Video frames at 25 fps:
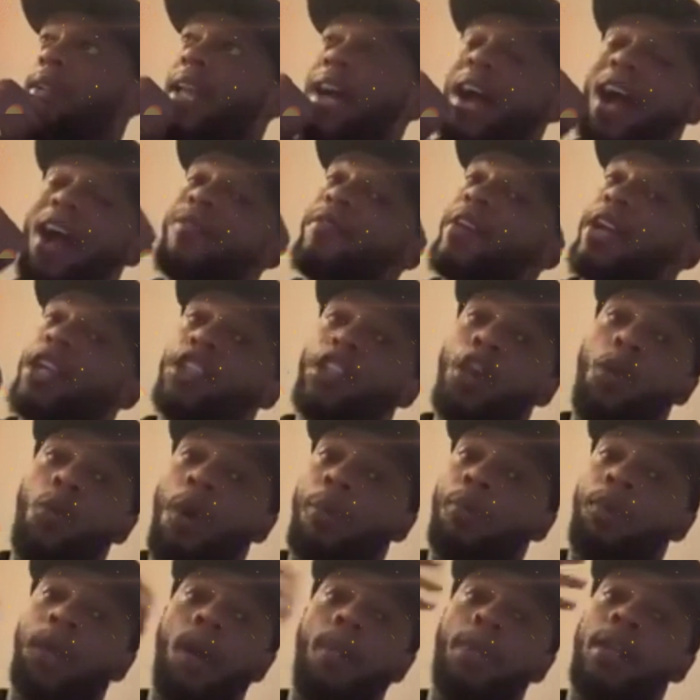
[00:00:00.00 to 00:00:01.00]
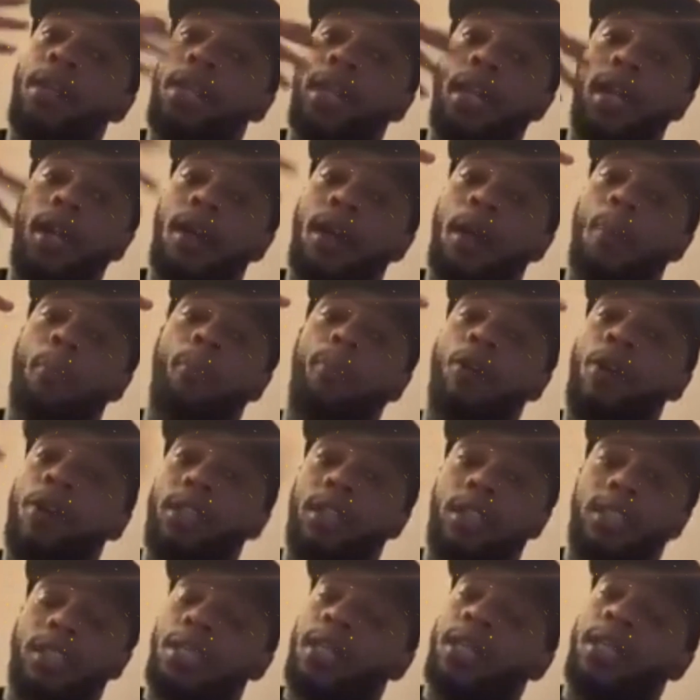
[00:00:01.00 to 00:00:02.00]
Now I already know I'm coming there, I'm
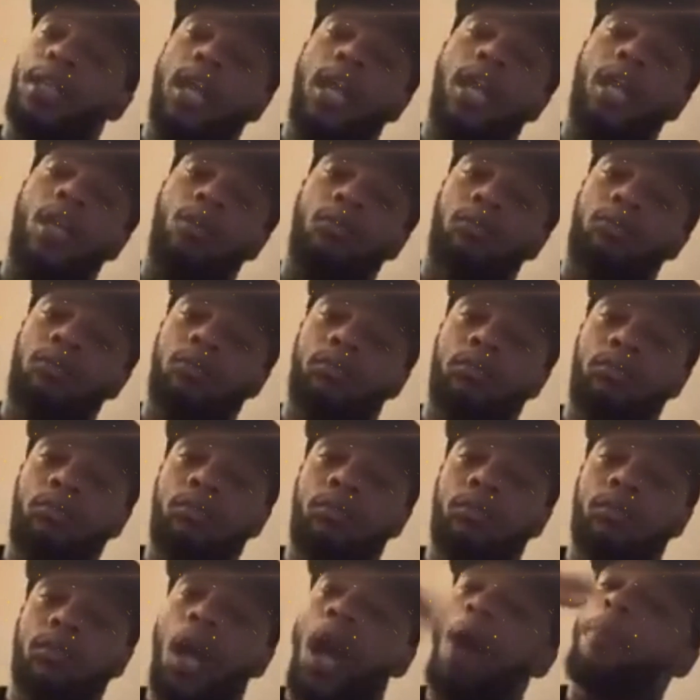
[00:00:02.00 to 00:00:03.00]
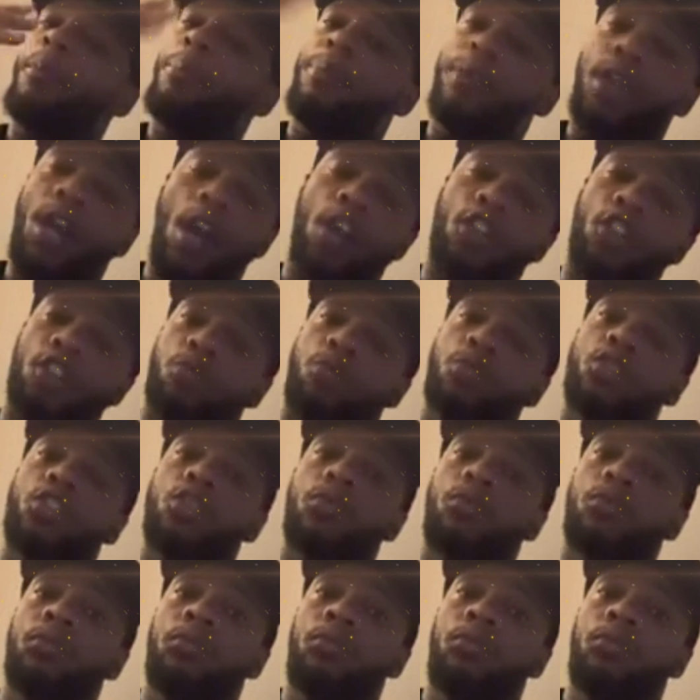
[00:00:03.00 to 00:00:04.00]
putting this nigga down. I'm gonna be honest
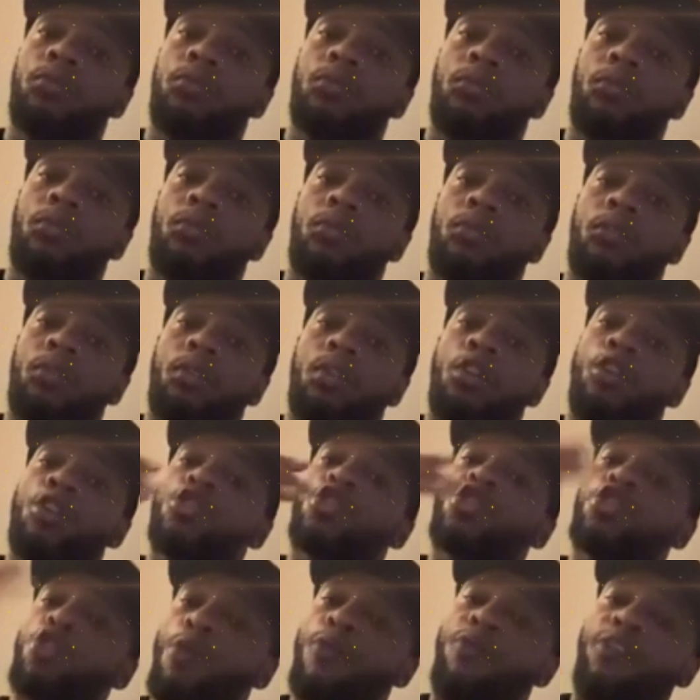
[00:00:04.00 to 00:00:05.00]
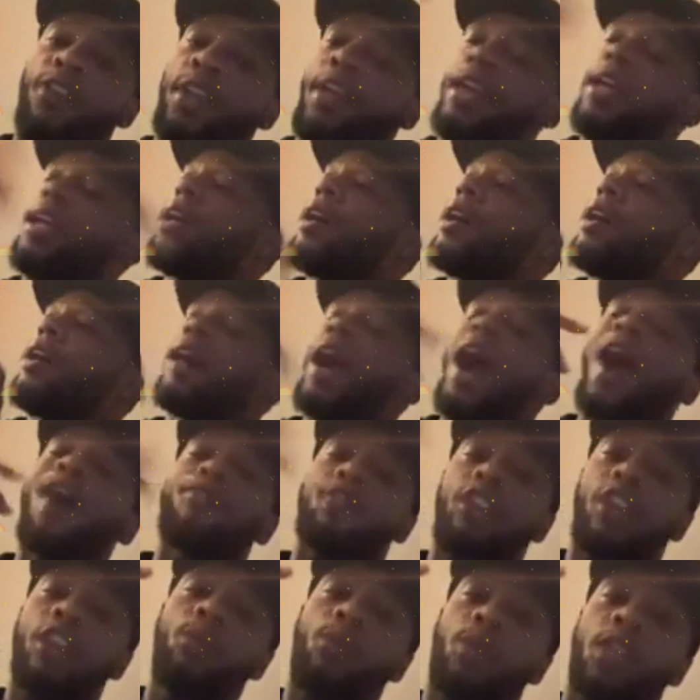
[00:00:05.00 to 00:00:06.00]
with you. Truthfully,
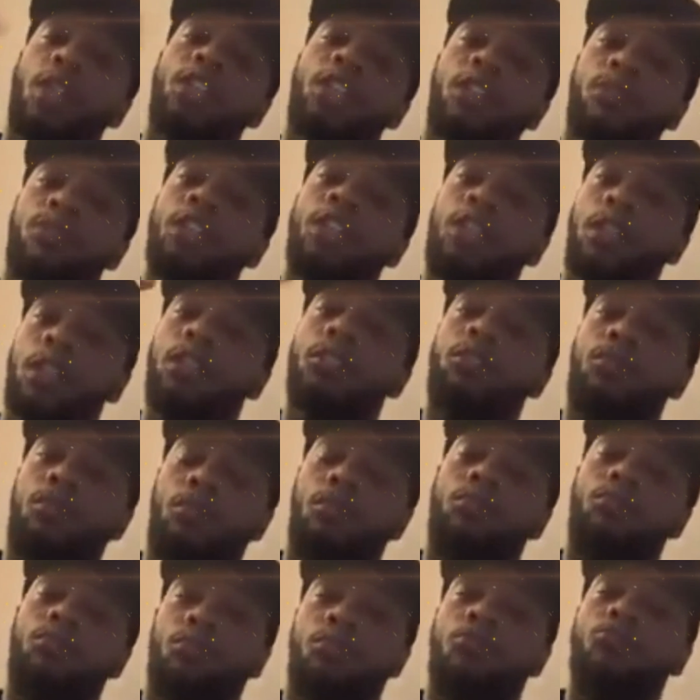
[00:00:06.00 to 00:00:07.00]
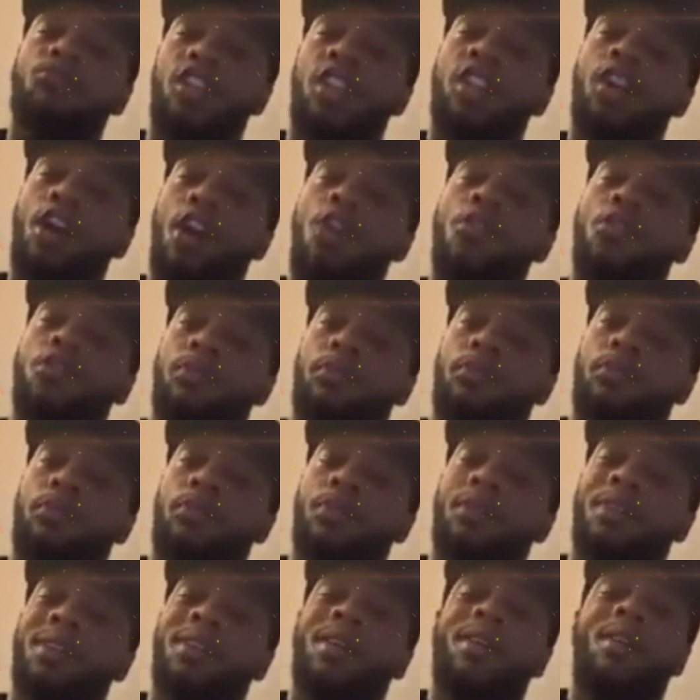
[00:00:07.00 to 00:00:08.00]
I really wanted to really hurt him.
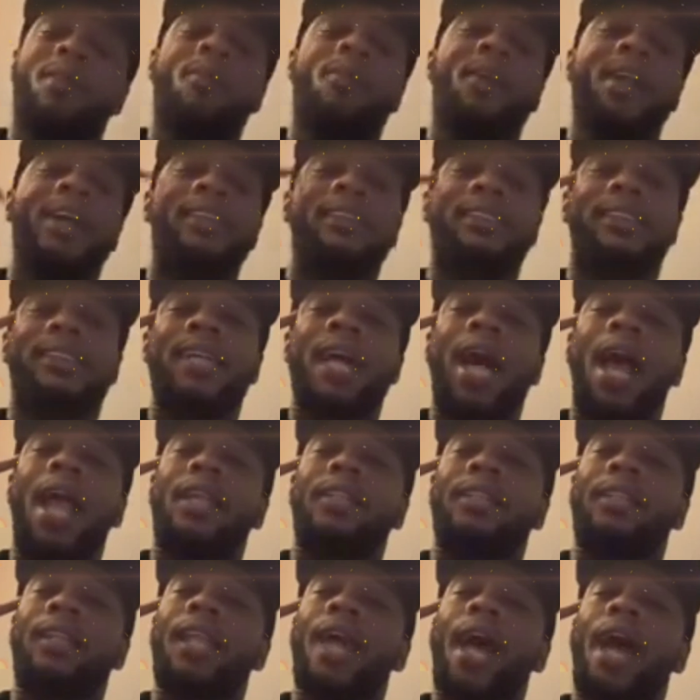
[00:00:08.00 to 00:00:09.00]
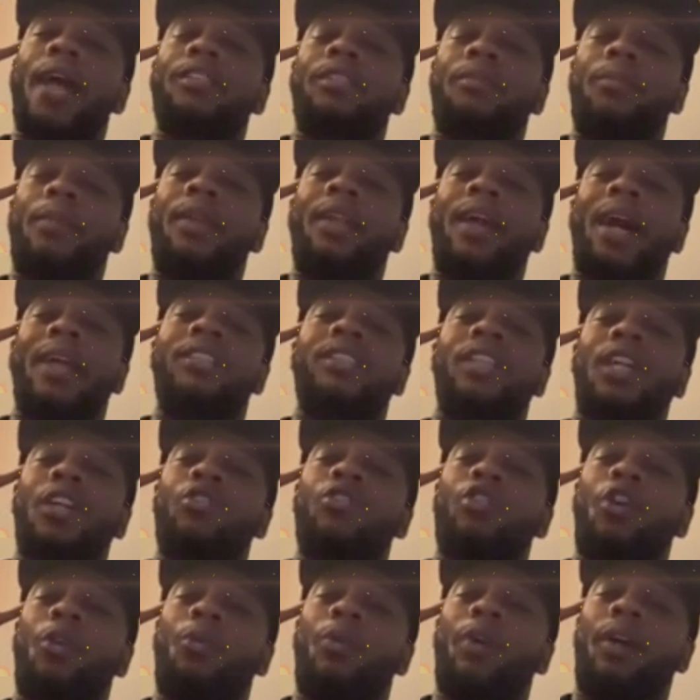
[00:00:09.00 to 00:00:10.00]
But I decided at the last minute, I
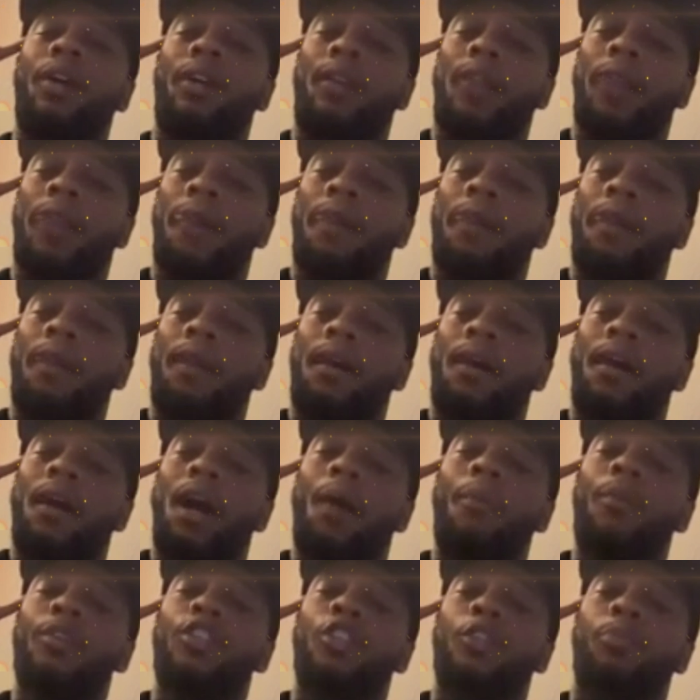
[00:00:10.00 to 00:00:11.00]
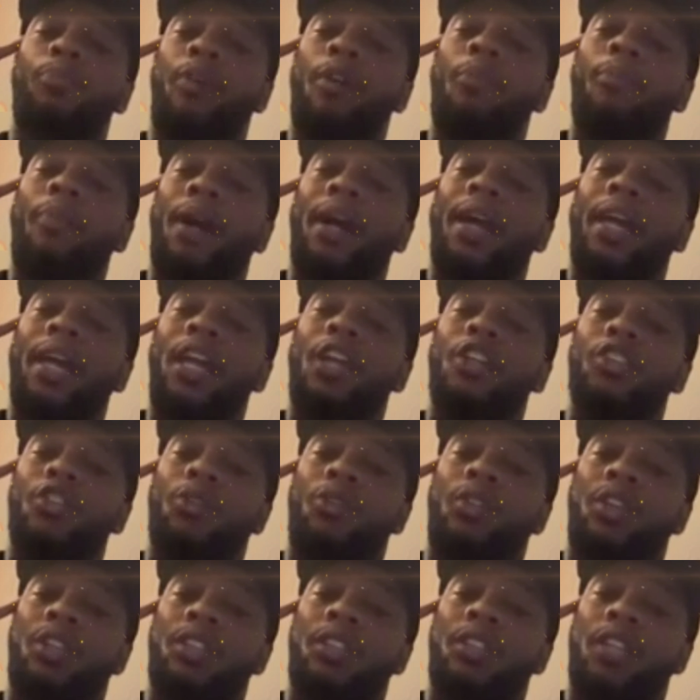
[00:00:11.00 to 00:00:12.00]
said, you know what? I'm gonna just put my
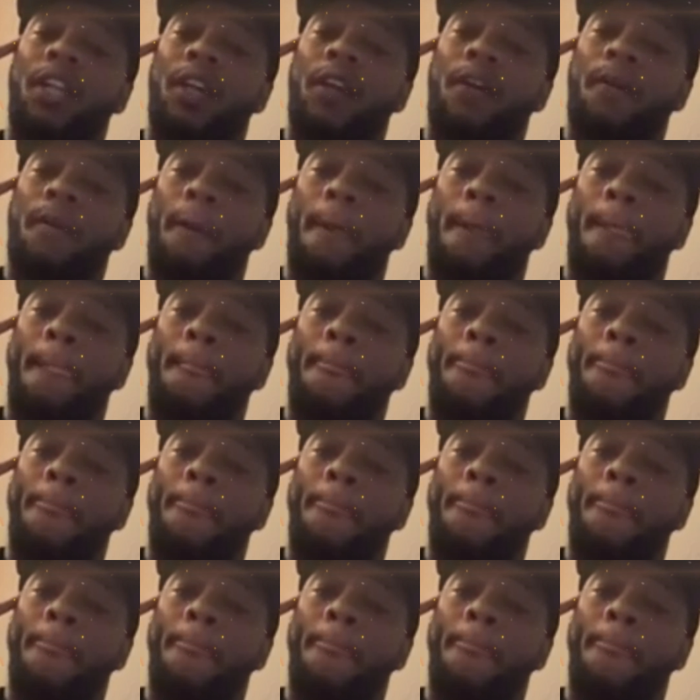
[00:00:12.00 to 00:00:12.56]
hands on this nigga.